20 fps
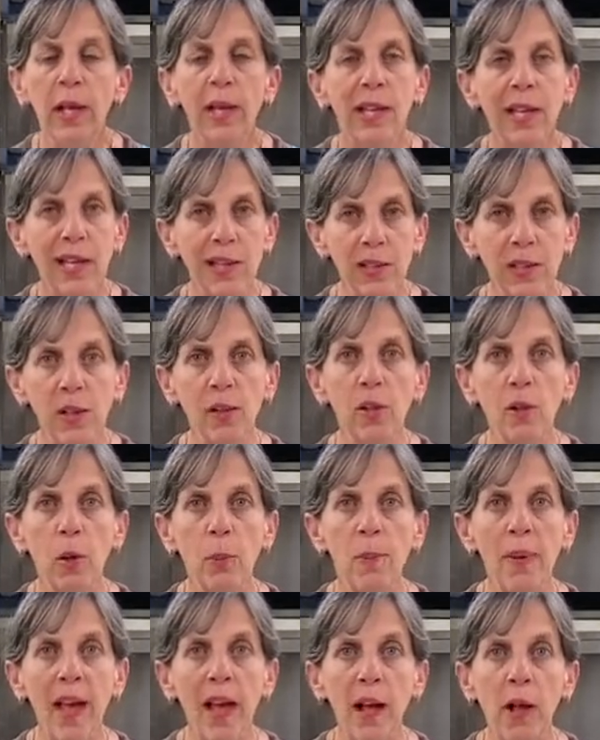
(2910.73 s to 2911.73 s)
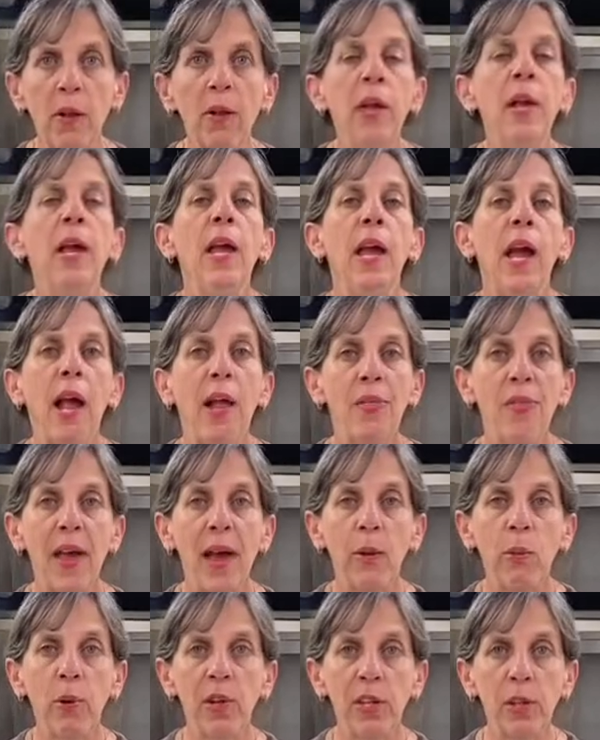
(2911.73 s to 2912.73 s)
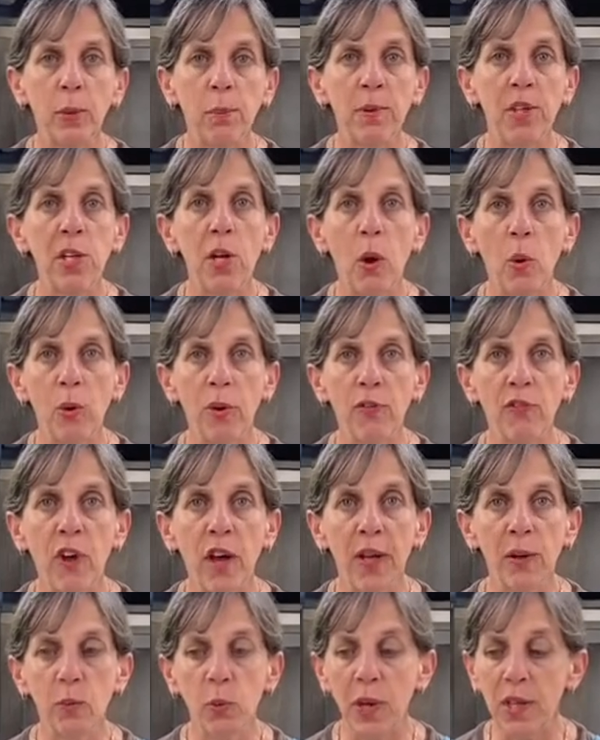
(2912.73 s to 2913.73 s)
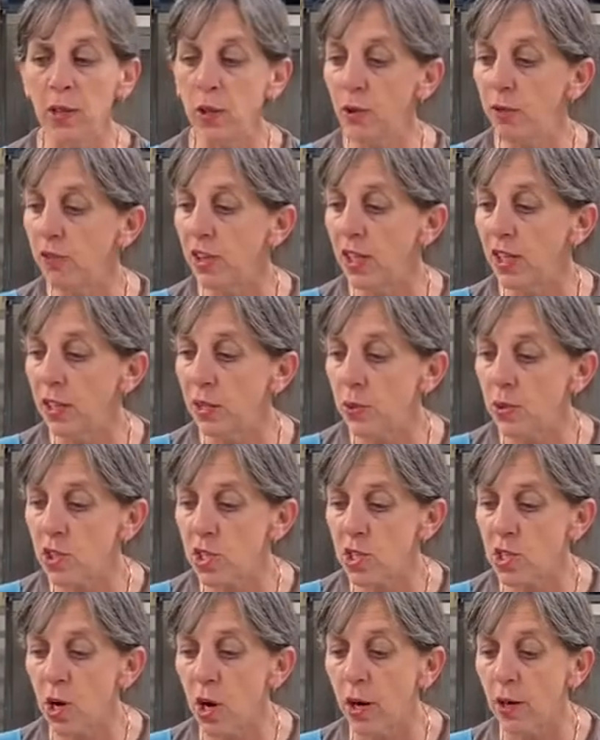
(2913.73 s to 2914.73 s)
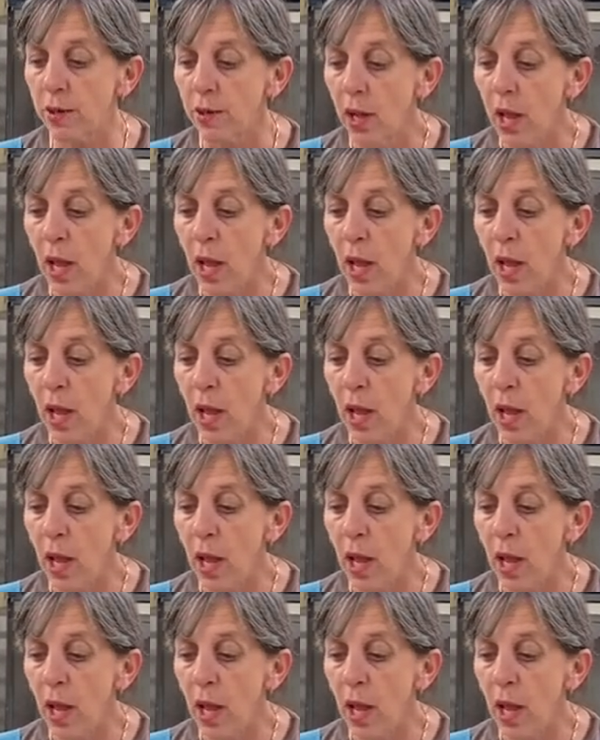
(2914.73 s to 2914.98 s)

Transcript: Hit the little bell, and that way you'll be notified when new videos start.